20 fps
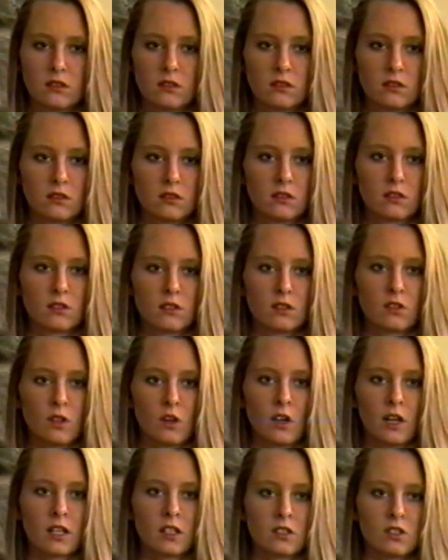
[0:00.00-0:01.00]
So
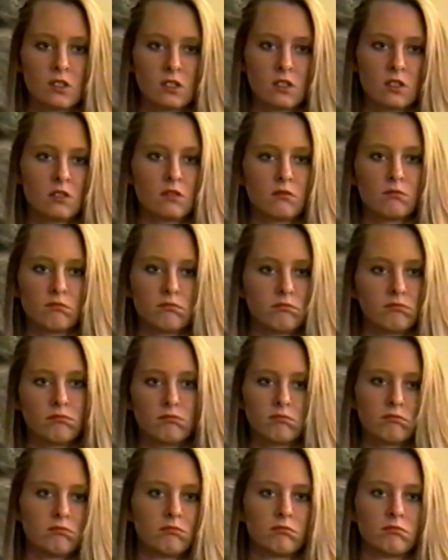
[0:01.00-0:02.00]
I can just
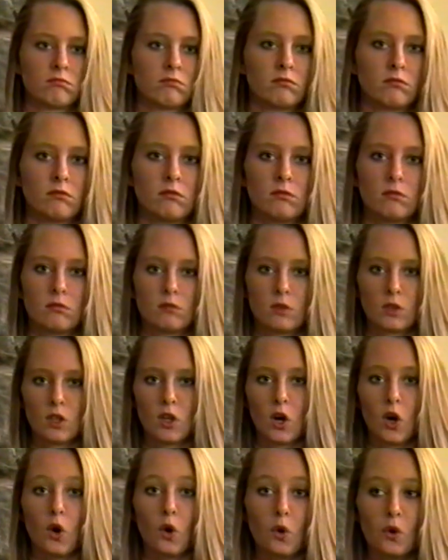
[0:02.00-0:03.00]

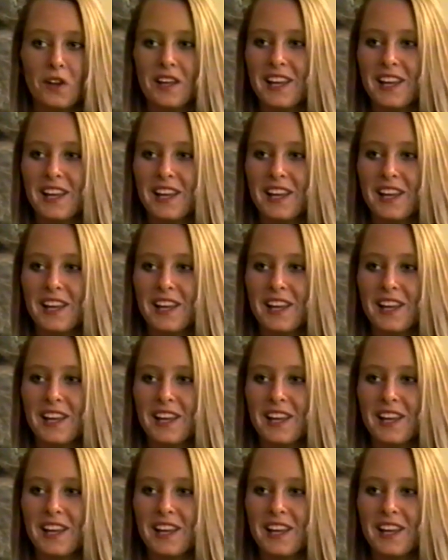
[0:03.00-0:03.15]
go.